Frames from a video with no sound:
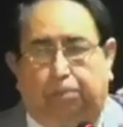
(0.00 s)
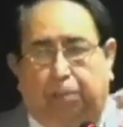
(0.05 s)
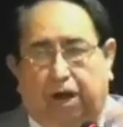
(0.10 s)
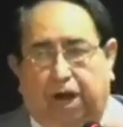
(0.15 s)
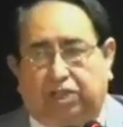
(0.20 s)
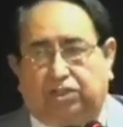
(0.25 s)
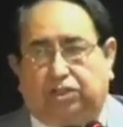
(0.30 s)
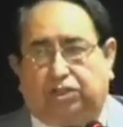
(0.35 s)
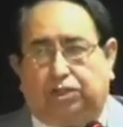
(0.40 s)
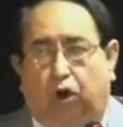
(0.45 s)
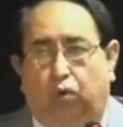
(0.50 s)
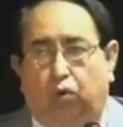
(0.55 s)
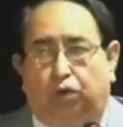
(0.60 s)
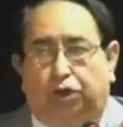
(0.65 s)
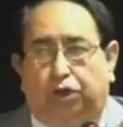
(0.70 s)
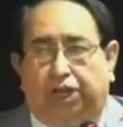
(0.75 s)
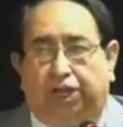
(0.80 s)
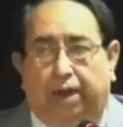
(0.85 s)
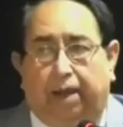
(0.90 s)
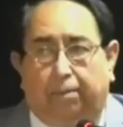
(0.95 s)
He passed
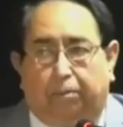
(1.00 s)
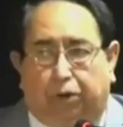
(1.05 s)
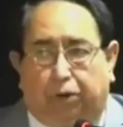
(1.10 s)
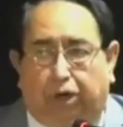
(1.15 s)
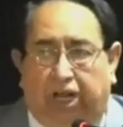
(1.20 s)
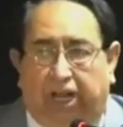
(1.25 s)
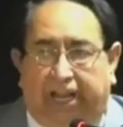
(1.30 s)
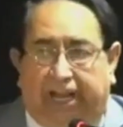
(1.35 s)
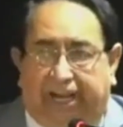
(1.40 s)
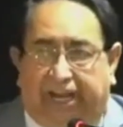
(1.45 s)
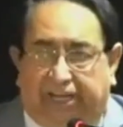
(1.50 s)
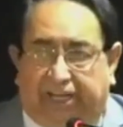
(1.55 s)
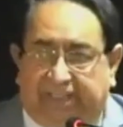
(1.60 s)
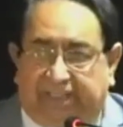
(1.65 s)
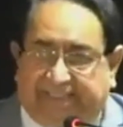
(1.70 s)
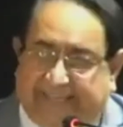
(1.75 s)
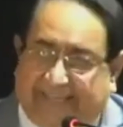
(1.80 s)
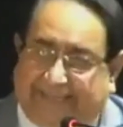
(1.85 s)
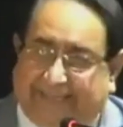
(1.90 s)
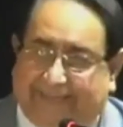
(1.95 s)
out in April
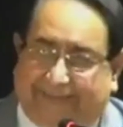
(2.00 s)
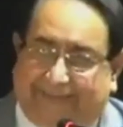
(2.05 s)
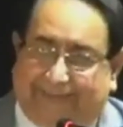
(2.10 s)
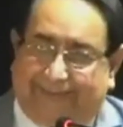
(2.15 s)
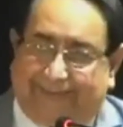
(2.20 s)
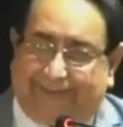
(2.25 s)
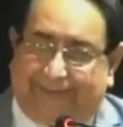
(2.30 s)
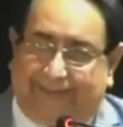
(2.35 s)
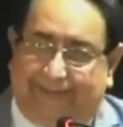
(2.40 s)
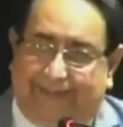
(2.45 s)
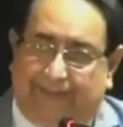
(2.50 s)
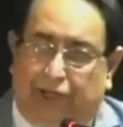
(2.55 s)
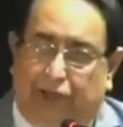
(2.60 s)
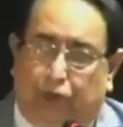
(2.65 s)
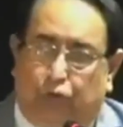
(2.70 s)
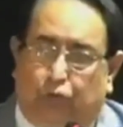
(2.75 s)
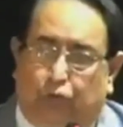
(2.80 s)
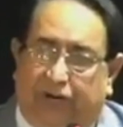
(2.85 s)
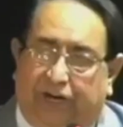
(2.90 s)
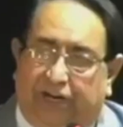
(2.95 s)
86
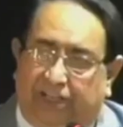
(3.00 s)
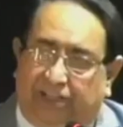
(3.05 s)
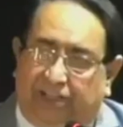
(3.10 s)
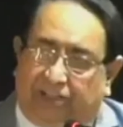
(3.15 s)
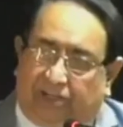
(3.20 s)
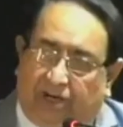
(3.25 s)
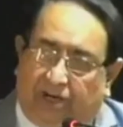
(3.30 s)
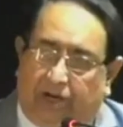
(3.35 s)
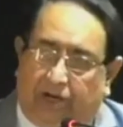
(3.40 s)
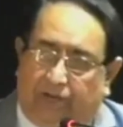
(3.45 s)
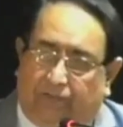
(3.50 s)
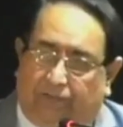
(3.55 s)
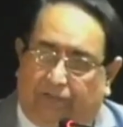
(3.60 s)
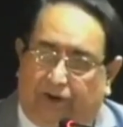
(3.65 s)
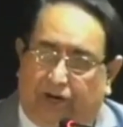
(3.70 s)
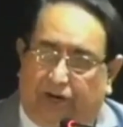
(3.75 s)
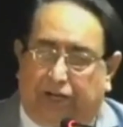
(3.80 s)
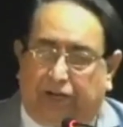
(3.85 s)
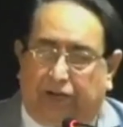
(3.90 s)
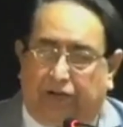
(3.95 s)
in the
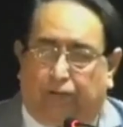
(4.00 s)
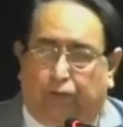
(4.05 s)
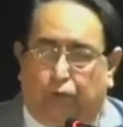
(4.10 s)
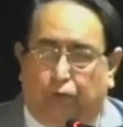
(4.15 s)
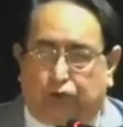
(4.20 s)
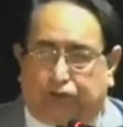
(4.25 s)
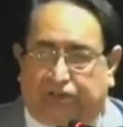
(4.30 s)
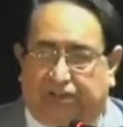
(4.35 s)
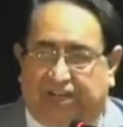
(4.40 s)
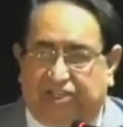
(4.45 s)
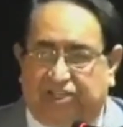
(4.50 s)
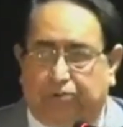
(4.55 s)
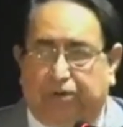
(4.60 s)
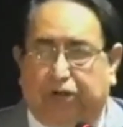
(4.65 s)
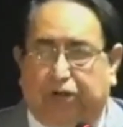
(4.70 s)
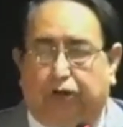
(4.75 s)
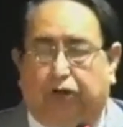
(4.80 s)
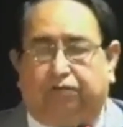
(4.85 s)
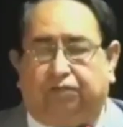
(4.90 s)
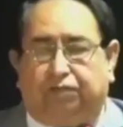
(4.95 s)
23rd Frontier Force
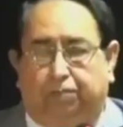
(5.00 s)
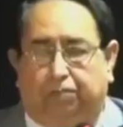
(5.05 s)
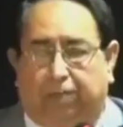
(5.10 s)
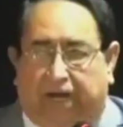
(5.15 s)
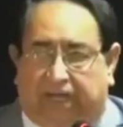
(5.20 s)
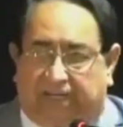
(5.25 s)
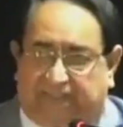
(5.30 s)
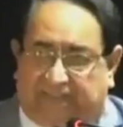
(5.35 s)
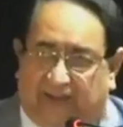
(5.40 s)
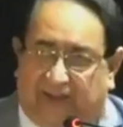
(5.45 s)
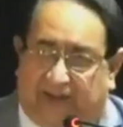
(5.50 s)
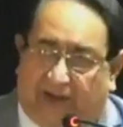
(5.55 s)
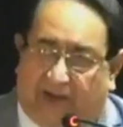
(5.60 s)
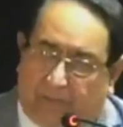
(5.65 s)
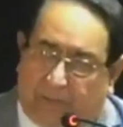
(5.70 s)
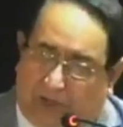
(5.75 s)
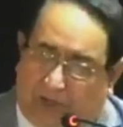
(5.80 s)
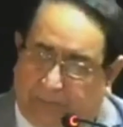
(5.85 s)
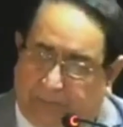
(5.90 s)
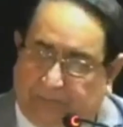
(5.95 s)
Regiment of the Pakistan
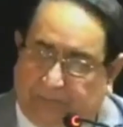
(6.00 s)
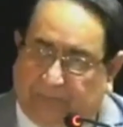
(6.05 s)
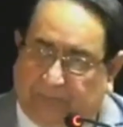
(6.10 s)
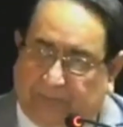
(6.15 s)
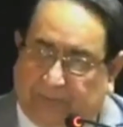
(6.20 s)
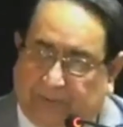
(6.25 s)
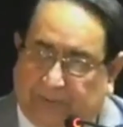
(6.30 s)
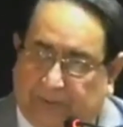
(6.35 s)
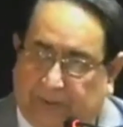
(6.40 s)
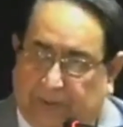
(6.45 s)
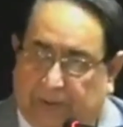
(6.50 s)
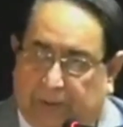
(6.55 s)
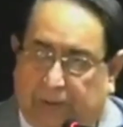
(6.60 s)
Army.